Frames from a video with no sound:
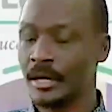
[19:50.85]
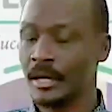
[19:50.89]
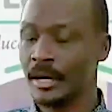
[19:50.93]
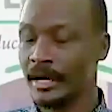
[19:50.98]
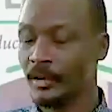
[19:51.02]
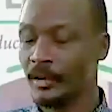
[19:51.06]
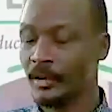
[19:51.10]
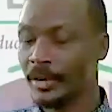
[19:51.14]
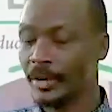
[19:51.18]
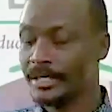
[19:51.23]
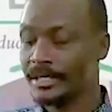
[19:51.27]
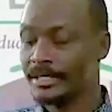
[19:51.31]

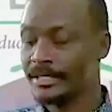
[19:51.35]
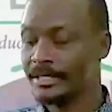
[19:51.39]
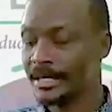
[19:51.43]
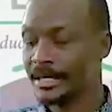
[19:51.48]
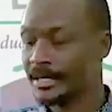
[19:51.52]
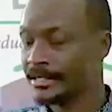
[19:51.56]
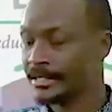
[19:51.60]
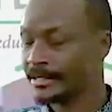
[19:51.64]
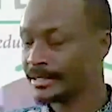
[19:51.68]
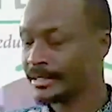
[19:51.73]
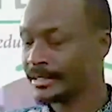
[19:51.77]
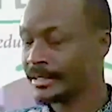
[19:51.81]
And what he
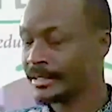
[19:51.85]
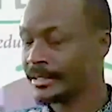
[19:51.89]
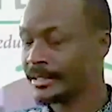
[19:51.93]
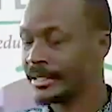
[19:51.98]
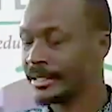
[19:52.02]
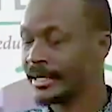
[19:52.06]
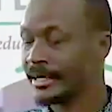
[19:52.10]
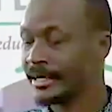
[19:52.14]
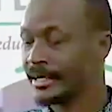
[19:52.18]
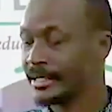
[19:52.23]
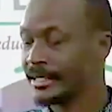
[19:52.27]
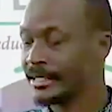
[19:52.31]
says in
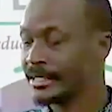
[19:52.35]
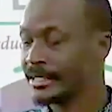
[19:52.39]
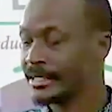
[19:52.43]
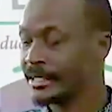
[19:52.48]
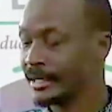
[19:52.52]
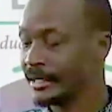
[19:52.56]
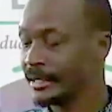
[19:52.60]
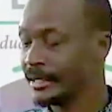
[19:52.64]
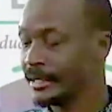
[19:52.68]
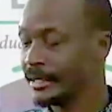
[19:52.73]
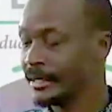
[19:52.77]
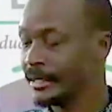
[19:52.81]
that
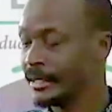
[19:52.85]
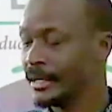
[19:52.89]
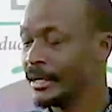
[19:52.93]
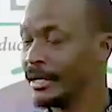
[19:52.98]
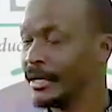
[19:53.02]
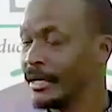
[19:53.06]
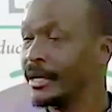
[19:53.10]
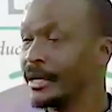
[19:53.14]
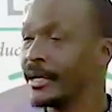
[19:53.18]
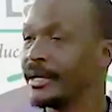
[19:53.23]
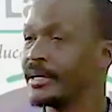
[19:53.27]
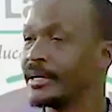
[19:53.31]
idea
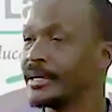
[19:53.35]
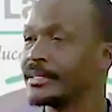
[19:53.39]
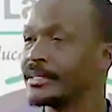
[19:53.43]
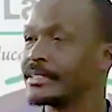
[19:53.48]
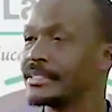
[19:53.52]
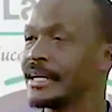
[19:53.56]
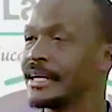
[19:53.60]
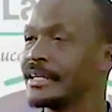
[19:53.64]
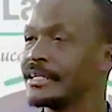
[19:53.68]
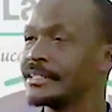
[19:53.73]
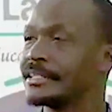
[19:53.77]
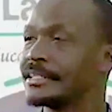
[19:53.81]

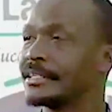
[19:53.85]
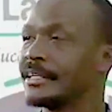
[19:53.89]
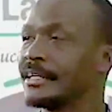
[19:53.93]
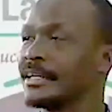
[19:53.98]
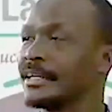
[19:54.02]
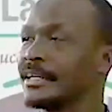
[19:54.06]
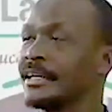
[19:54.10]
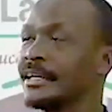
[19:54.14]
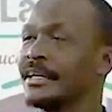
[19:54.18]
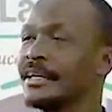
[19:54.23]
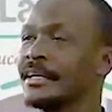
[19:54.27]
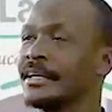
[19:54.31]
is that
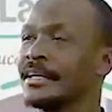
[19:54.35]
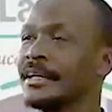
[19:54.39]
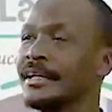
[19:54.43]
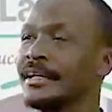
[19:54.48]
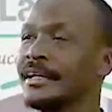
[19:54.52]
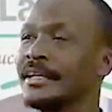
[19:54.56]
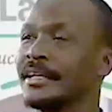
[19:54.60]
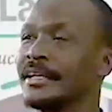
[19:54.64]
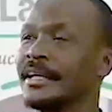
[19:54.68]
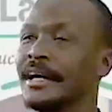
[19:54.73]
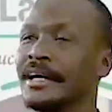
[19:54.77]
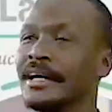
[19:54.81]

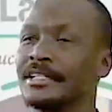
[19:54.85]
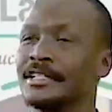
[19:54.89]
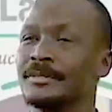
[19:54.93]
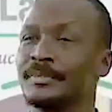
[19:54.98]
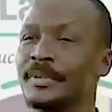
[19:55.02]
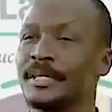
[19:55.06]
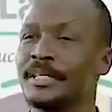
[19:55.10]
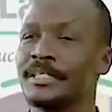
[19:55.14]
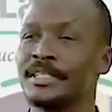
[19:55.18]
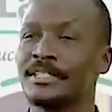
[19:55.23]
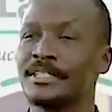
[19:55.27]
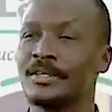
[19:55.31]
there are
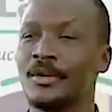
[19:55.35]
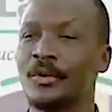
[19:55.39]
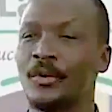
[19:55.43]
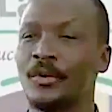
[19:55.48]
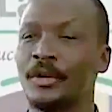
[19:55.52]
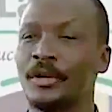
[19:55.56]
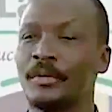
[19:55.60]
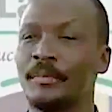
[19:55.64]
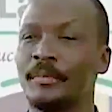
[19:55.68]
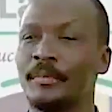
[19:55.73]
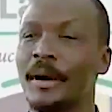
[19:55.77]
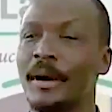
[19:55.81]
spaces
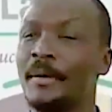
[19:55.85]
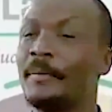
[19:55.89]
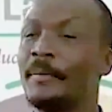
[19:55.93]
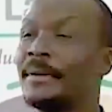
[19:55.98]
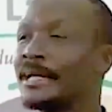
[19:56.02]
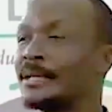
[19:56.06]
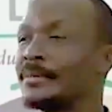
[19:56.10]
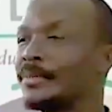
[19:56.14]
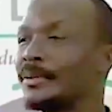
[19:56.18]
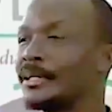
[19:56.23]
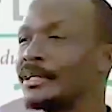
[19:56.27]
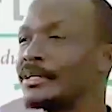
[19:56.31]
called
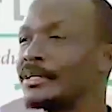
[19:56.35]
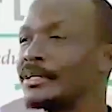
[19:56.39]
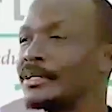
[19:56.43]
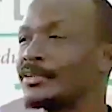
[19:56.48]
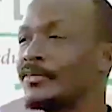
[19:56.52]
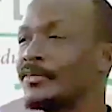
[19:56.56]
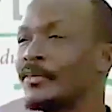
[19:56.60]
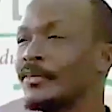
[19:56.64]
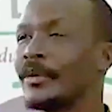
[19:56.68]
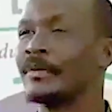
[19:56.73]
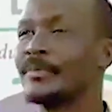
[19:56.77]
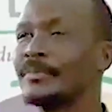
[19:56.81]
public political
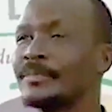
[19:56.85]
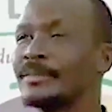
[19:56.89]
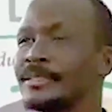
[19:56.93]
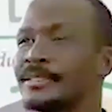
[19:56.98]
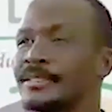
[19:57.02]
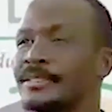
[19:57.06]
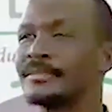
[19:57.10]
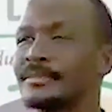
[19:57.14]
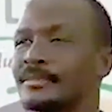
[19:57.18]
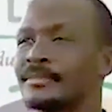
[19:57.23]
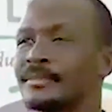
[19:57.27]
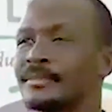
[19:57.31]
forums.